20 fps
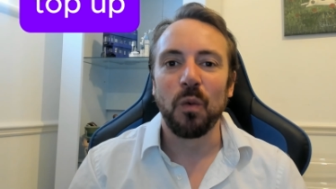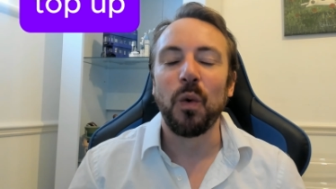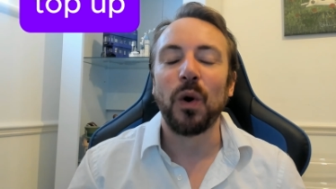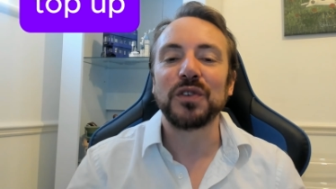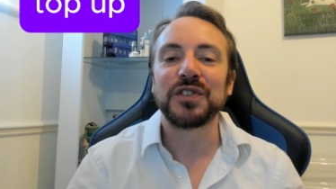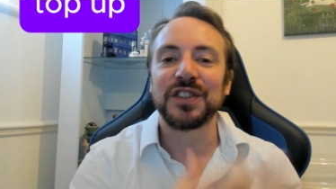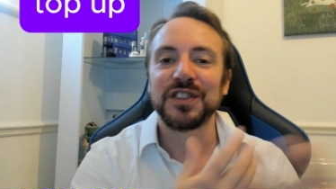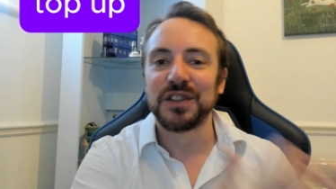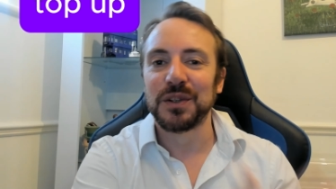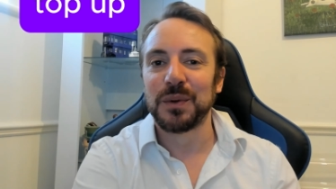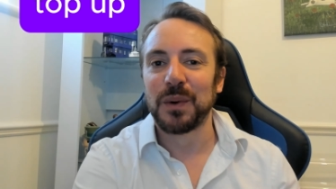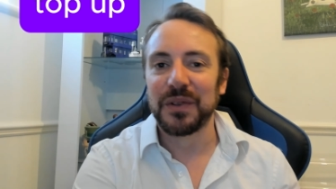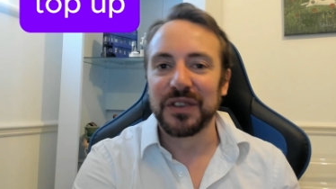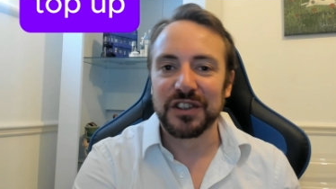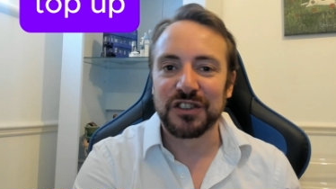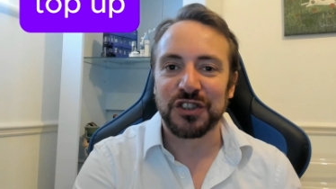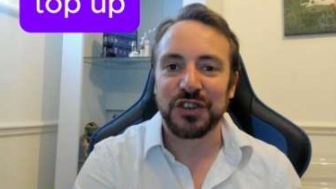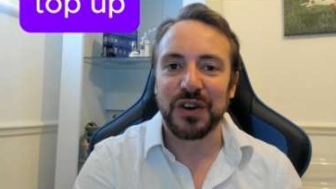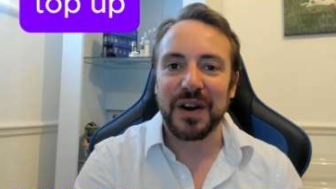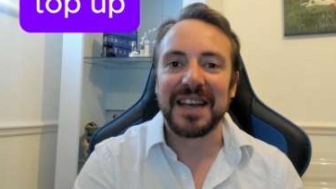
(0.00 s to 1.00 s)
what to do on the
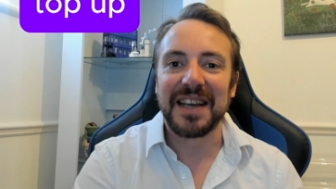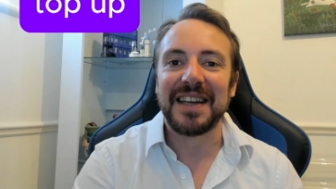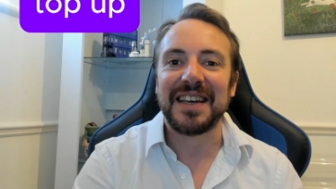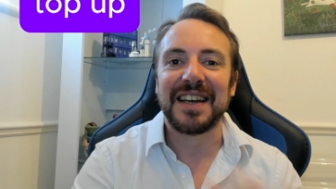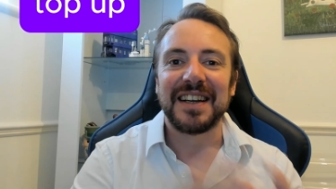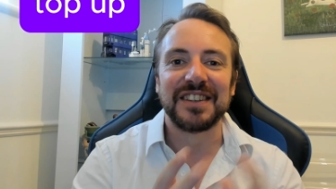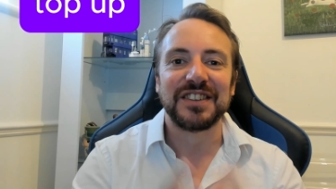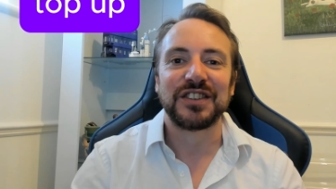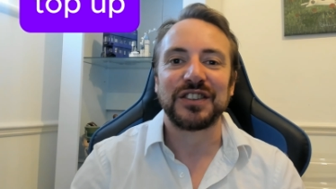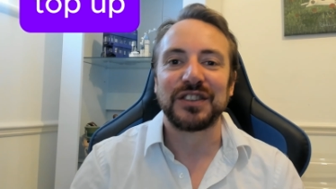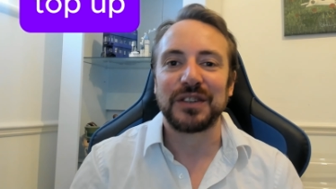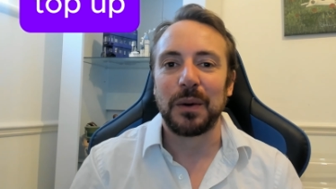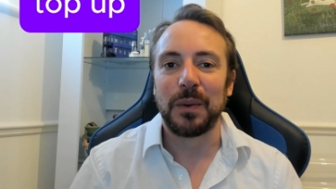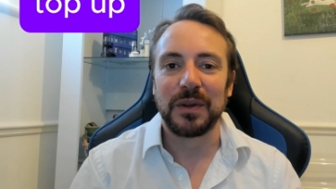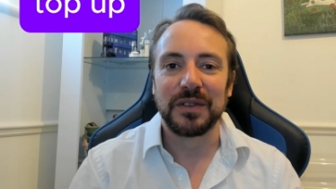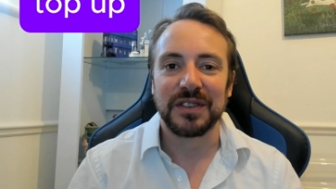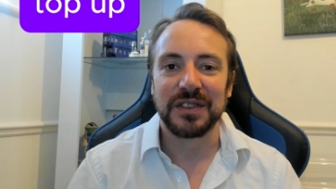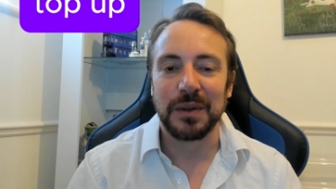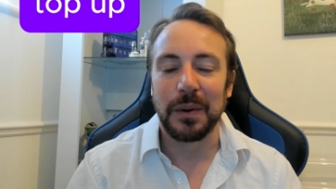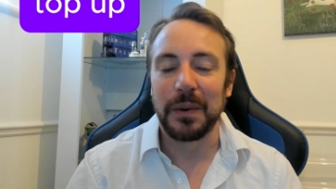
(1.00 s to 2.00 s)
train, and so
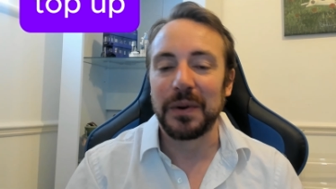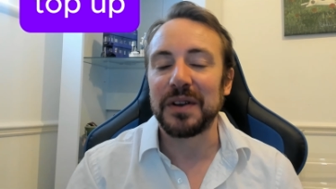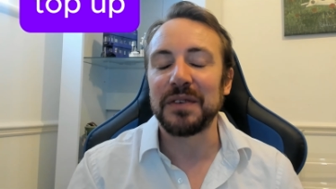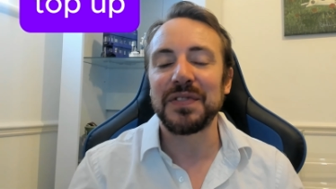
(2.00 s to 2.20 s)
on, so on.